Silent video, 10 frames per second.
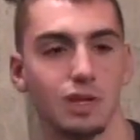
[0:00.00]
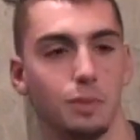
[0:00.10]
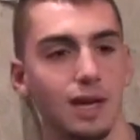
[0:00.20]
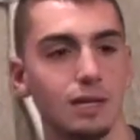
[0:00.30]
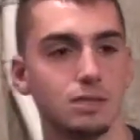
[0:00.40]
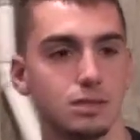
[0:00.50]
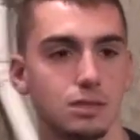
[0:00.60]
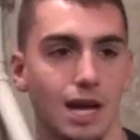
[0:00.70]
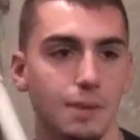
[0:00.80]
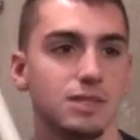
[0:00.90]
Vinnie Paz. So
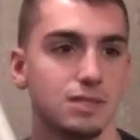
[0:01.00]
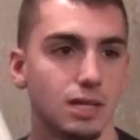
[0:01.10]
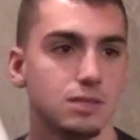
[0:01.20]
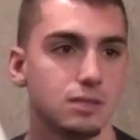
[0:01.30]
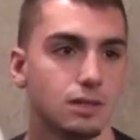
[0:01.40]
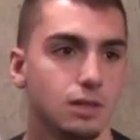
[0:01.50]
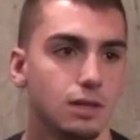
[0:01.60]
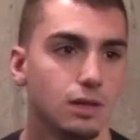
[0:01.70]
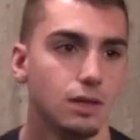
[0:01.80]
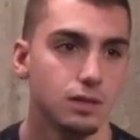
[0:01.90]
you're more with old school,
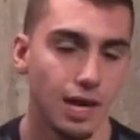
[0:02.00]
right?